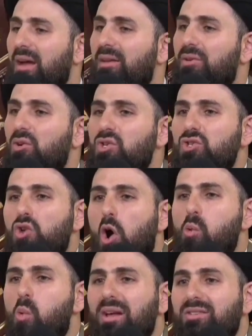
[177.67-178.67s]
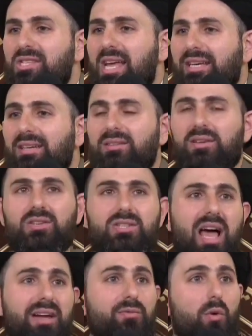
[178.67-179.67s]
There is no one second in his
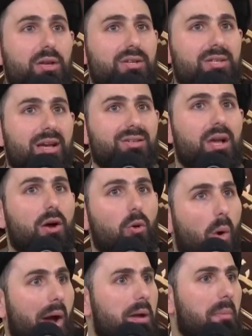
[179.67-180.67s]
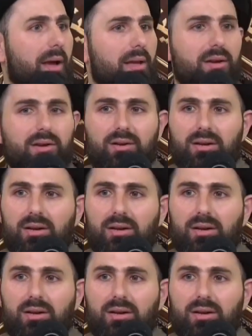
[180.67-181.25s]
life where he says, why am I here?